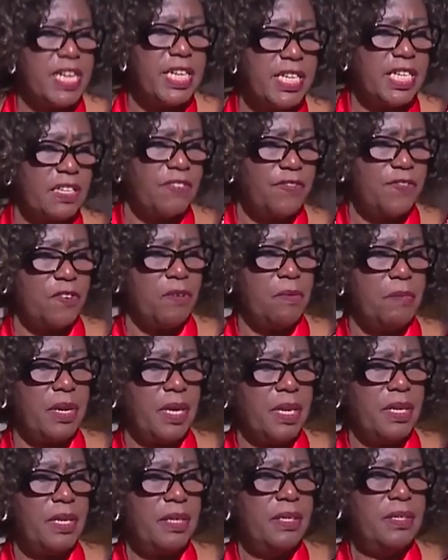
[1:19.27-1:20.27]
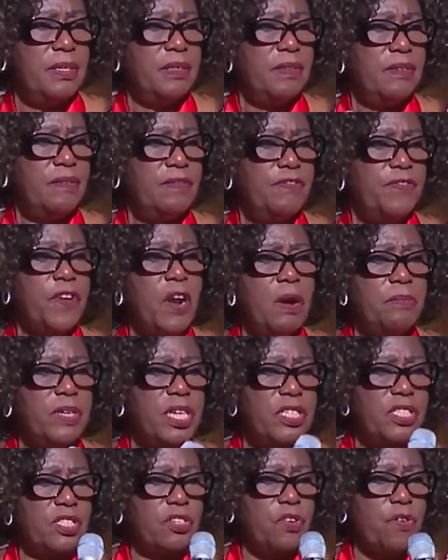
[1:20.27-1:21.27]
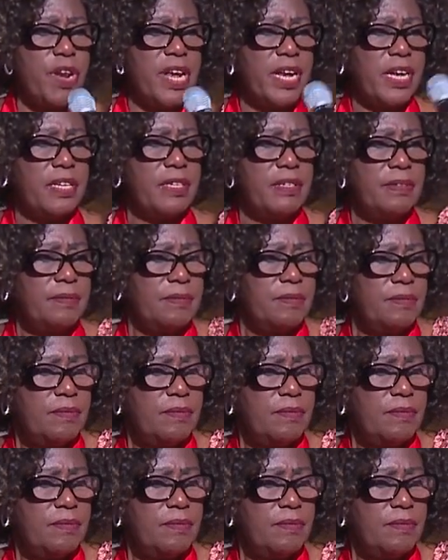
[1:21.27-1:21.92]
read it for me from the screen.